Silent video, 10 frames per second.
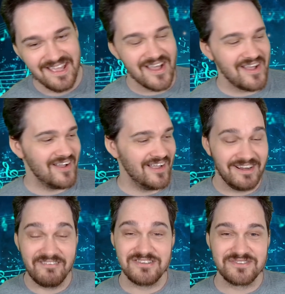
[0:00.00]

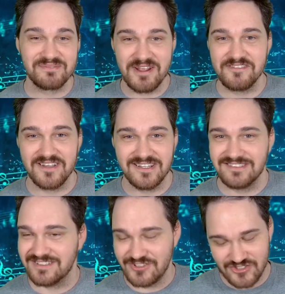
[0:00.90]
Anyways, those are my
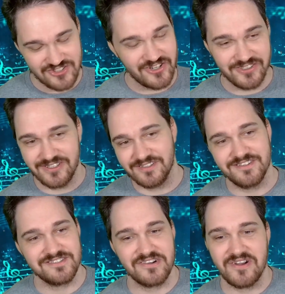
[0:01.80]
thoughts as I started on
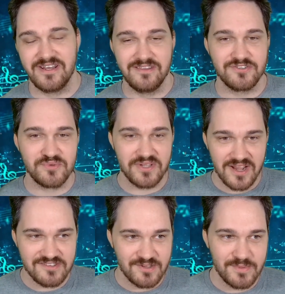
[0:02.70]
this already. This is where you
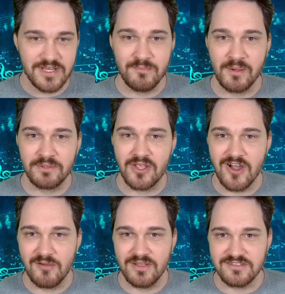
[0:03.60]
guys come in. Hit me up in the
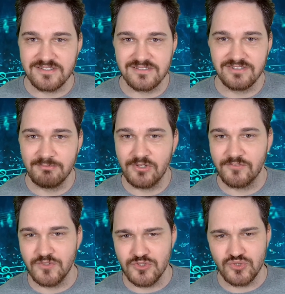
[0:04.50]
comments. Let me know
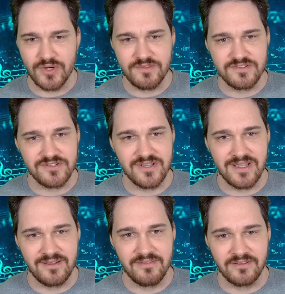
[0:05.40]
if you enjoyed this or
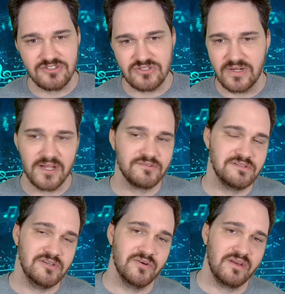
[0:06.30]
not, anything that stood out
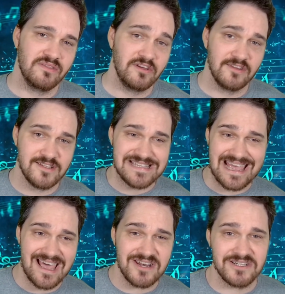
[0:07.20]
to you, anything you'd like
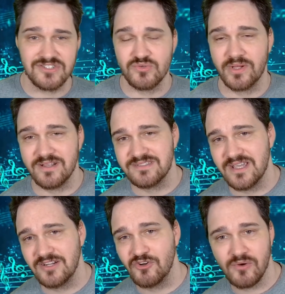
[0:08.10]
to add on to what I
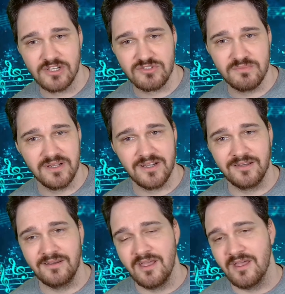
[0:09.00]
said, correct me on,